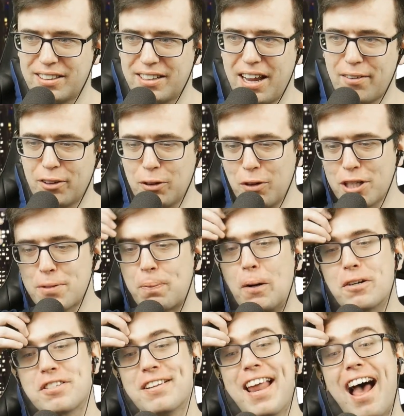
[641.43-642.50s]
Everyone's
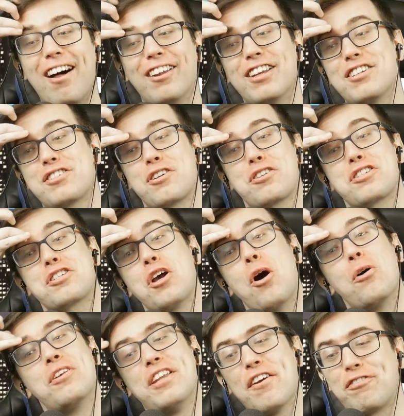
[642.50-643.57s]
personalities are
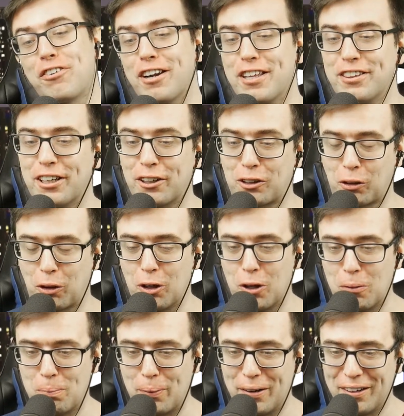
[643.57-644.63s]
so different in their
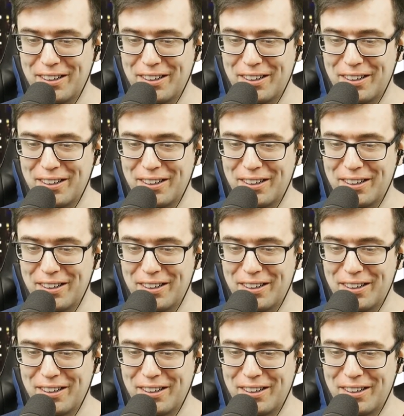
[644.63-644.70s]
group.